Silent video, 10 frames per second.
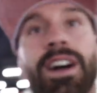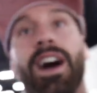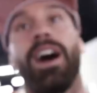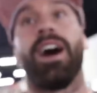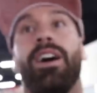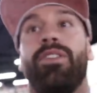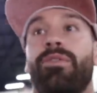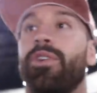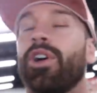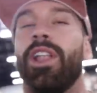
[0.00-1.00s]
Uh,
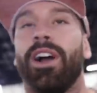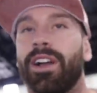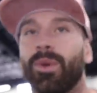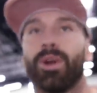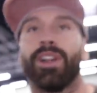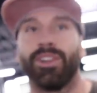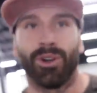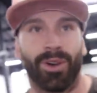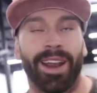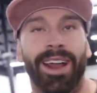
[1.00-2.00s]
the oh, look, we're gonna do
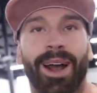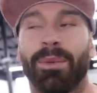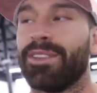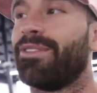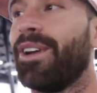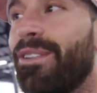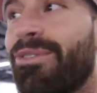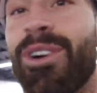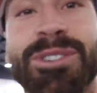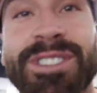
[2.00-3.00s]
it right now, but the very
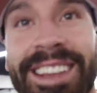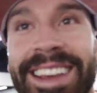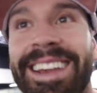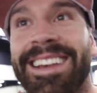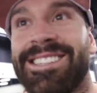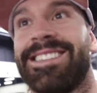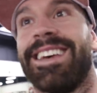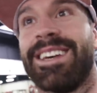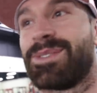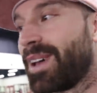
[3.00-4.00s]
first thing is
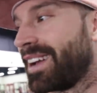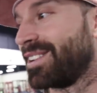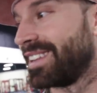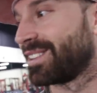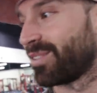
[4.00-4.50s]
this. We gotta do this